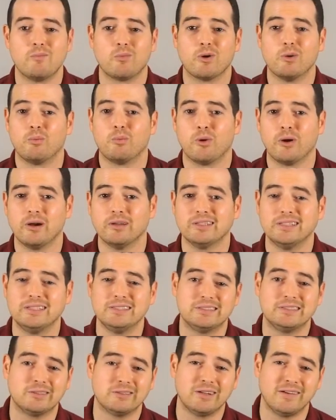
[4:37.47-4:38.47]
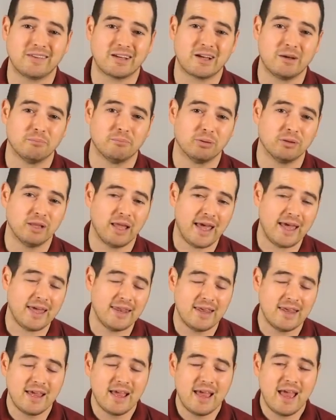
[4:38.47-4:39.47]
More importantly, don't have to
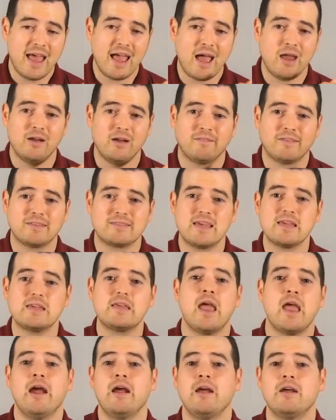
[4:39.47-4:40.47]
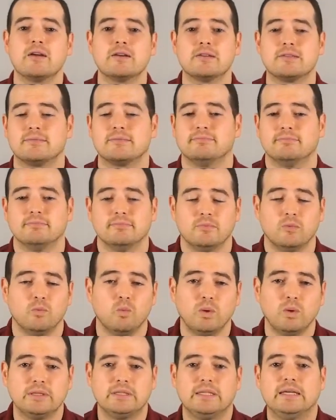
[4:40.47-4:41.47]
complain and don't have to say carriers.
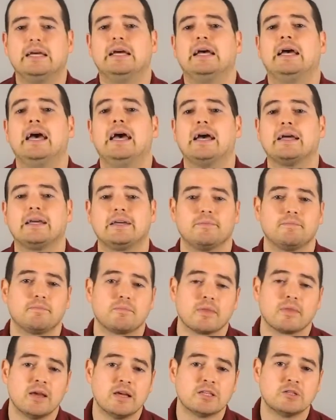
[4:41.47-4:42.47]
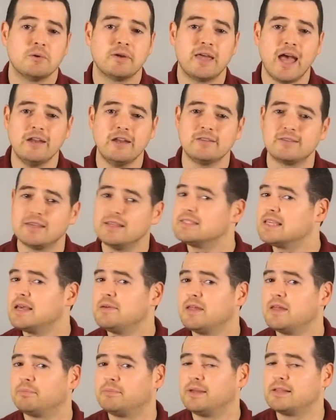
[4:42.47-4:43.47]
What the heck? So Engadget didn't say
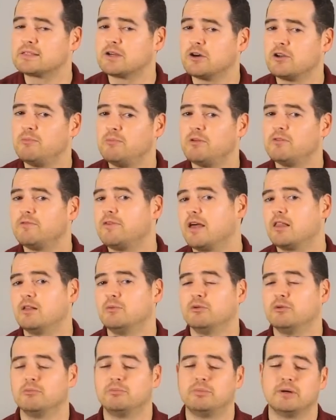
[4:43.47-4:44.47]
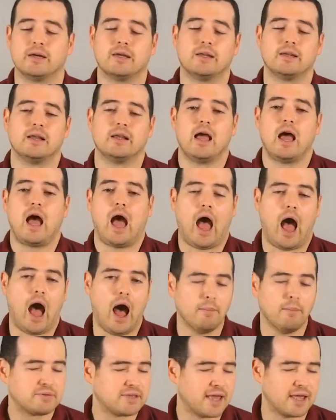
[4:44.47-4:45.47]
the update's going to be available, but
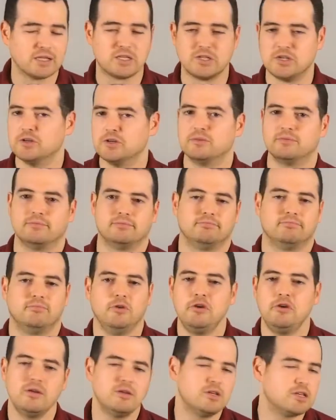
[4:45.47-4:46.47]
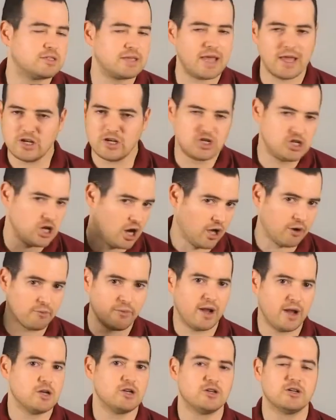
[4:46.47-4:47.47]
I'm saying soon. You can just say John
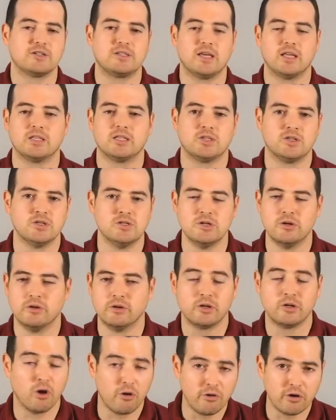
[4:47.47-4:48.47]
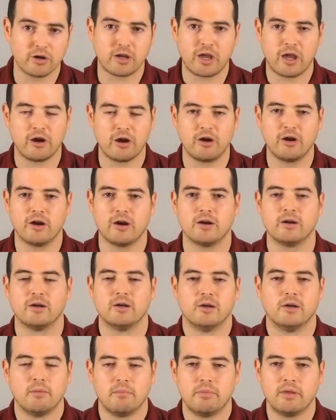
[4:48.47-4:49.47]
Rettinger said soon. Go to your carrier.
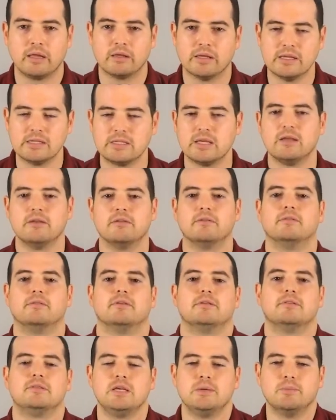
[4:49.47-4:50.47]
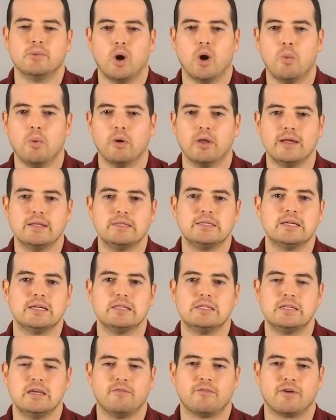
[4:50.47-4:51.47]
Be like, listen, T-Mobile, AT&T,
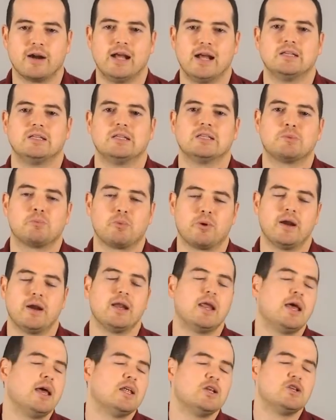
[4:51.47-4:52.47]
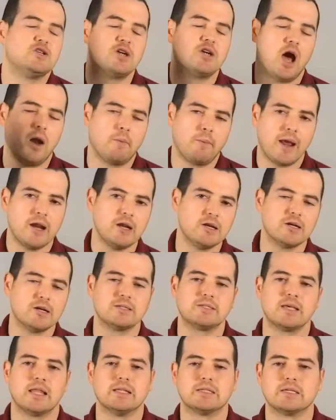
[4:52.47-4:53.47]
Verizon, Sprint. John Rettinger
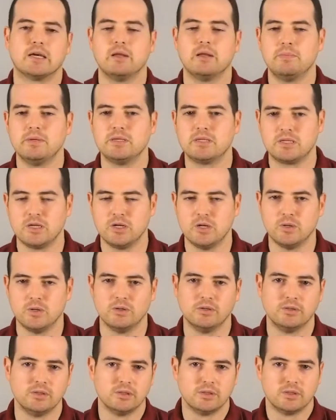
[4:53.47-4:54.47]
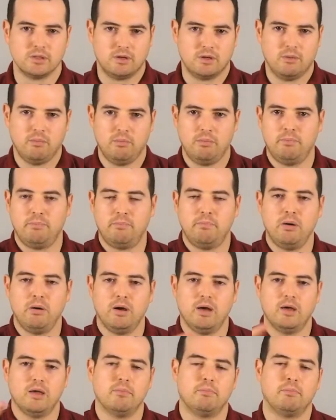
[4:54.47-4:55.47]
said it's going to be soon.
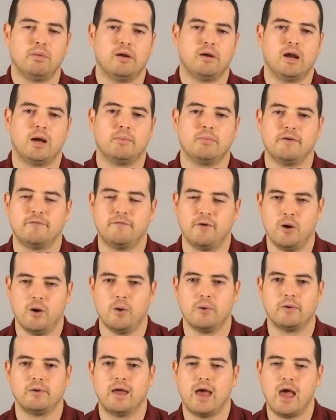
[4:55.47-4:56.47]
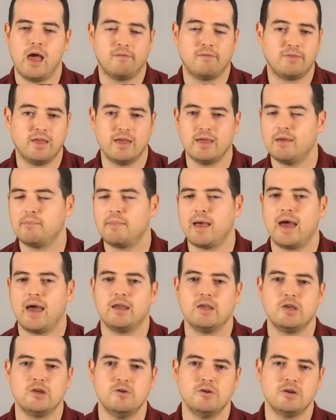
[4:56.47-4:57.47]
Put it on my phone. And if they get mad
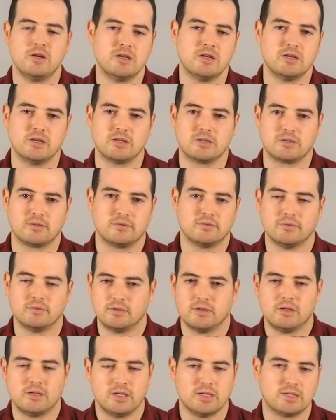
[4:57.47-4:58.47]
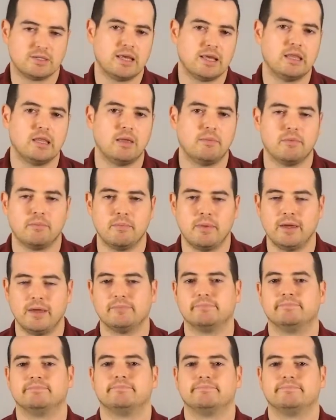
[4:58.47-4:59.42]
at you, you can just send them to me.